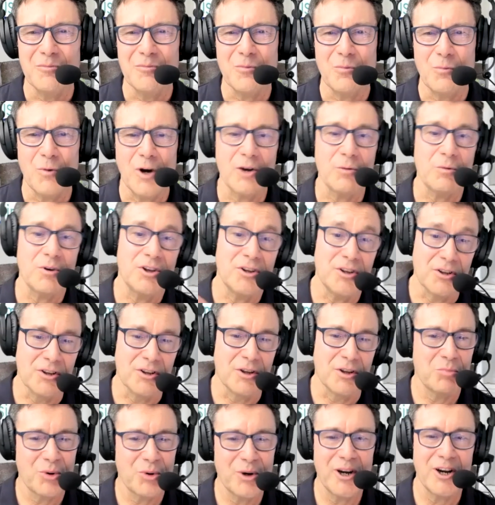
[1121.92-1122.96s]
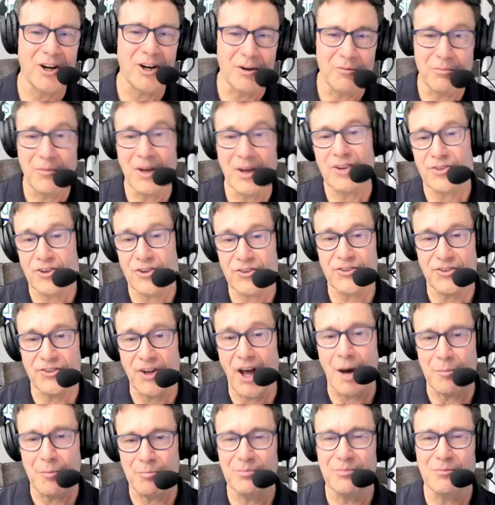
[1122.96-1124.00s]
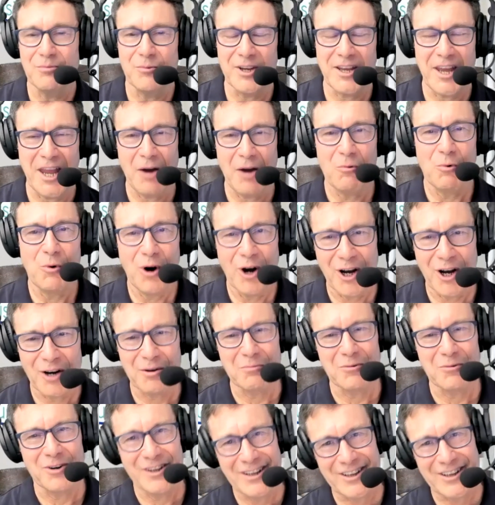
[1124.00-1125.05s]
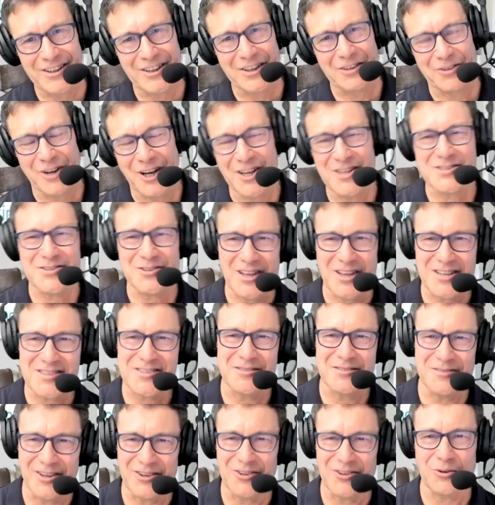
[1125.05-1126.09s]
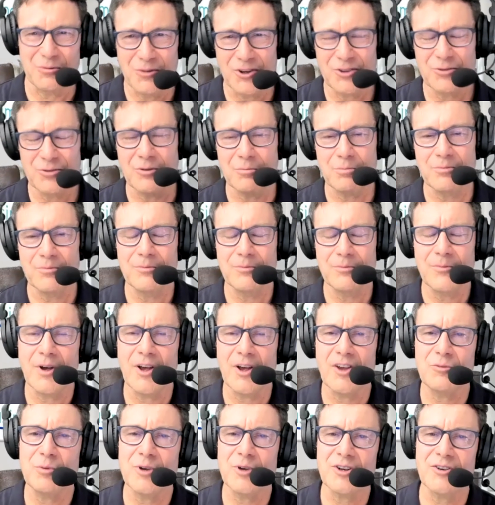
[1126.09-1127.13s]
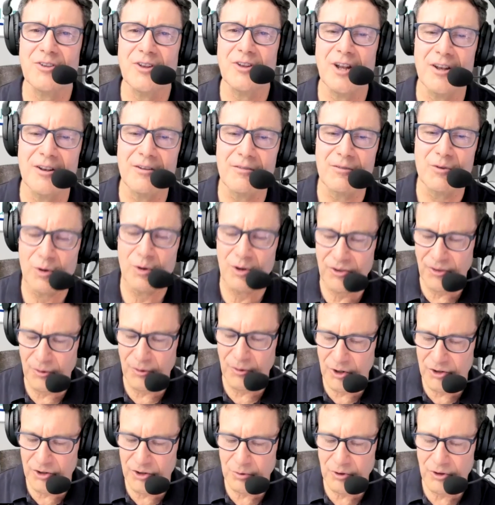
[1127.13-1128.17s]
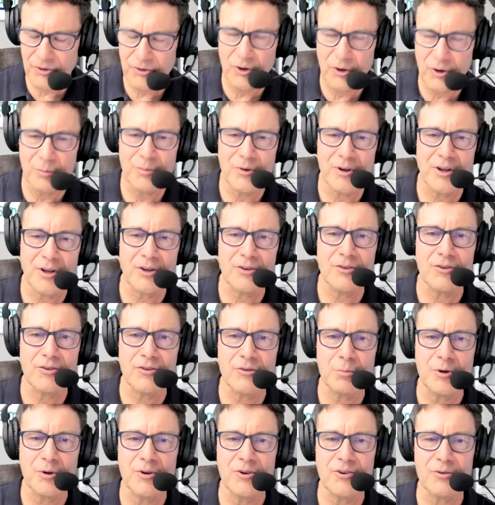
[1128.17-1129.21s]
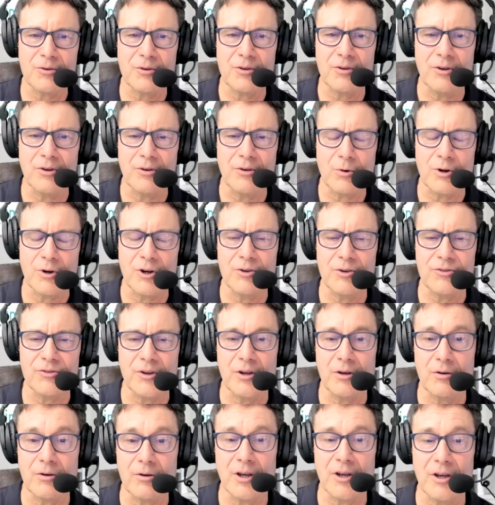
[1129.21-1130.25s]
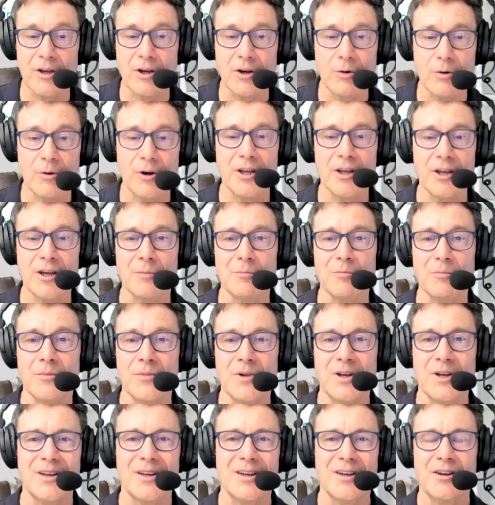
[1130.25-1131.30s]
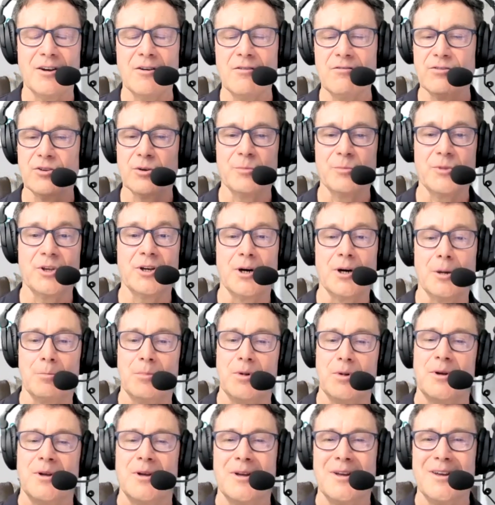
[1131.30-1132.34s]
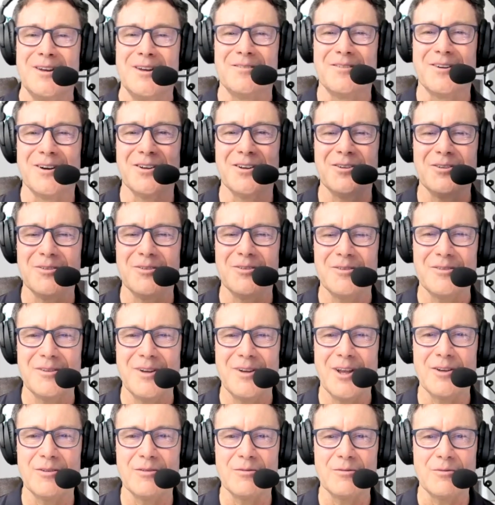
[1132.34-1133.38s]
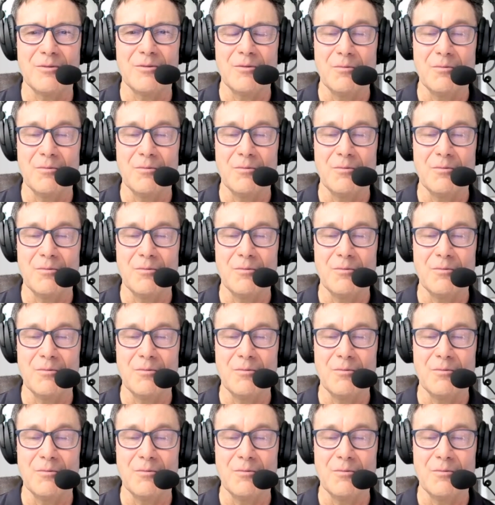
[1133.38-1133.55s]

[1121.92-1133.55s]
Why do we kneel in prayer? It makes us stop. We can't walk when we're kneeling, right? So there's a ritual aspect to that. And of course, the ritual is opening to spiritual, where you say, okay, here I am, fill me up, right? And